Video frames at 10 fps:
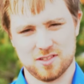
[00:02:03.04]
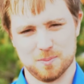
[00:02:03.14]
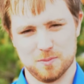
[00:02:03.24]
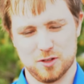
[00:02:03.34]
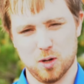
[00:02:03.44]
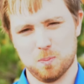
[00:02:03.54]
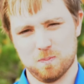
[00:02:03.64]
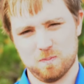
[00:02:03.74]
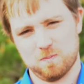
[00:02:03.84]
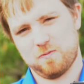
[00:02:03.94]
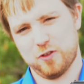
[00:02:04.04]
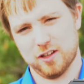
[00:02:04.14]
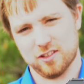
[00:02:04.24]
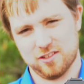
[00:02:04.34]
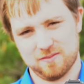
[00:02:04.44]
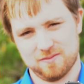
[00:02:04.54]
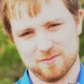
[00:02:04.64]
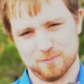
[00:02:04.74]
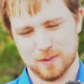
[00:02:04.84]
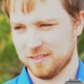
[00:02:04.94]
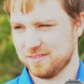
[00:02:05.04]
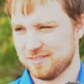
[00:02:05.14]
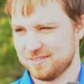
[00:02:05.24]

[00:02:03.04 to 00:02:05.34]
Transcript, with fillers: to some dope footage, right?